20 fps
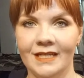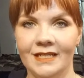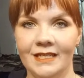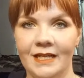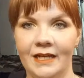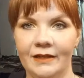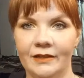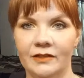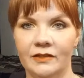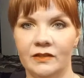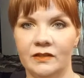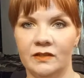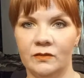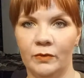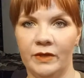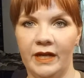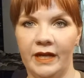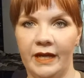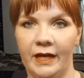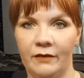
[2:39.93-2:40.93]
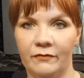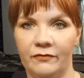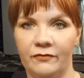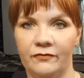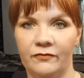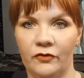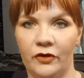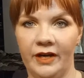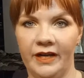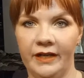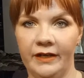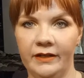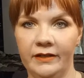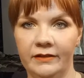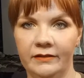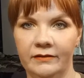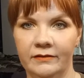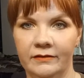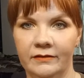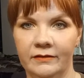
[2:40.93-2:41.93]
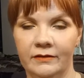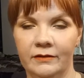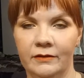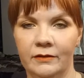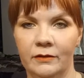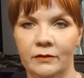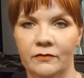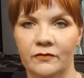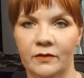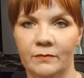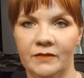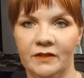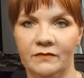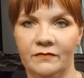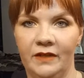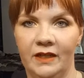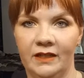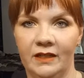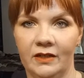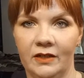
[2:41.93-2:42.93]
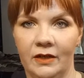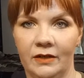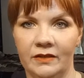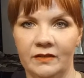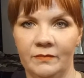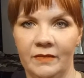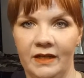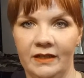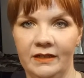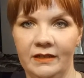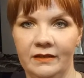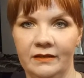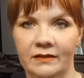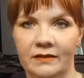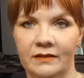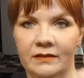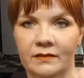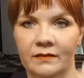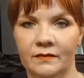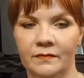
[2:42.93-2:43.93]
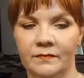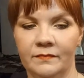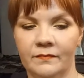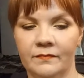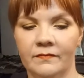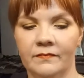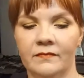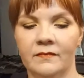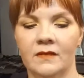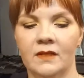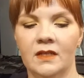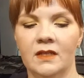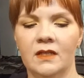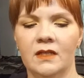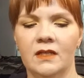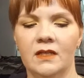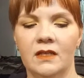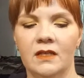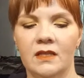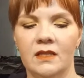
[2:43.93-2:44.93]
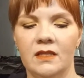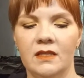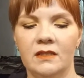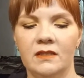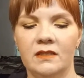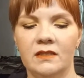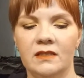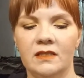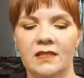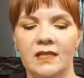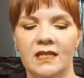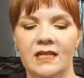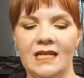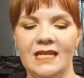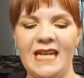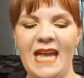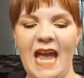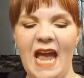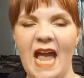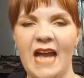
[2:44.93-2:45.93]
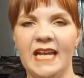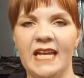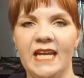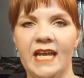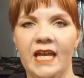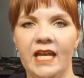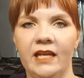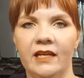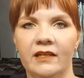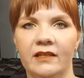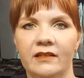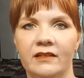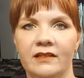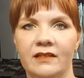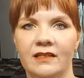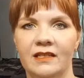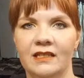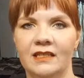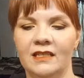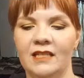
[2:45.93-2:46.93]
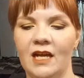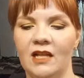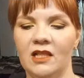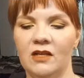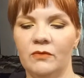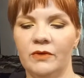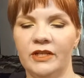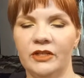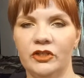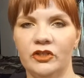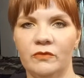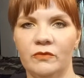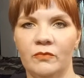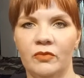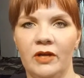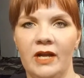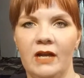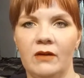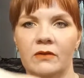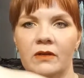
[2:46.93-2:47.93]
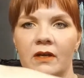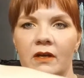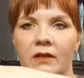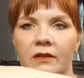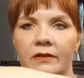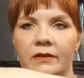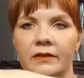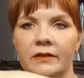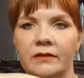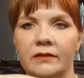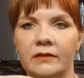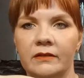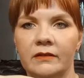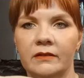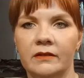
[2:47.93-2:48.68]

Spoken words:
Next is we have Freya from Divina Cosmetics. This is like a khaki, yellowish brown color.